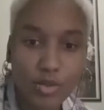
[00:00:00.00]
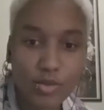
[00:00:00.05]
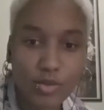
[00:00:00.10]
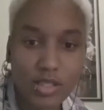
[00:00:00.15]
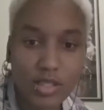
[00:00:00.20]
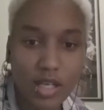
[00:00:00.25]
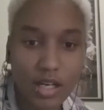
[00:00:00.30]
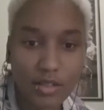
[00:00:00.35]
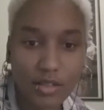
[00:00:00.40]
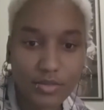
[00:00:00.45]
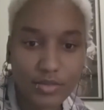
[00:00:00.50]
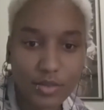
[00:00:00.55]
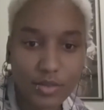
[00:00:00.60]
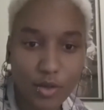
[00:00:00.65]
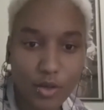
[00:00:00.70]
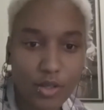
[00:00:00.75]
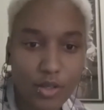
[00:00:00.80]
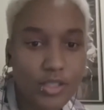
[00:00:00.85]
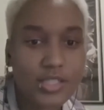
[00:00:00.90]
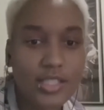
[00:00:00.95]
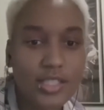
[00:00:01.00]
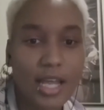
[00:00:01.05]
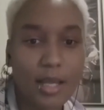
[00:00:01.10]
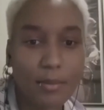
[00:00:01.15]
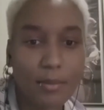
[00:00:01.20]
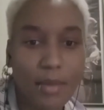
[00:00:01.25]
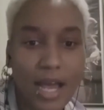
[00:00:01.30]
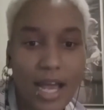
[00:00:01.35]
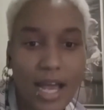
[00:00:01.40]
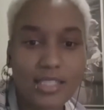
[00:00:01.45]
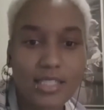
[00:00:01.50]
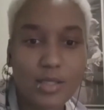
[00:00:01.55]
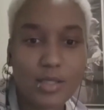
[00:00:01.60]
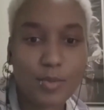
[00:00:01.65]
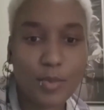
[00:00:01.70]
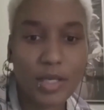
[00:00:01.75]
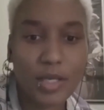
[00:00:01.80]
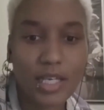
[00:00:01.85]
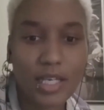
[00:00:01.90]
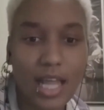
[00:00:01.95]
stuff or saying, "Matt,
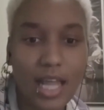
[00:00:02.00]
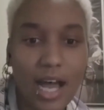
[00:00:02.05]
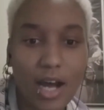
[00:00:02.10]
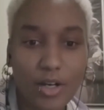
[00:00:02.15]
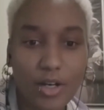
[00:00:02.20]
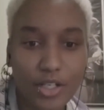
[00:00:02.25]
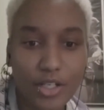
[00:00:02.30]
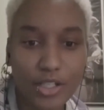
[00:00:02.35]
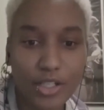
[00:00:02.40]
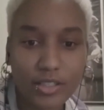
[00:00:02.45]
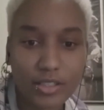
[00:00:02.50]
speak louder."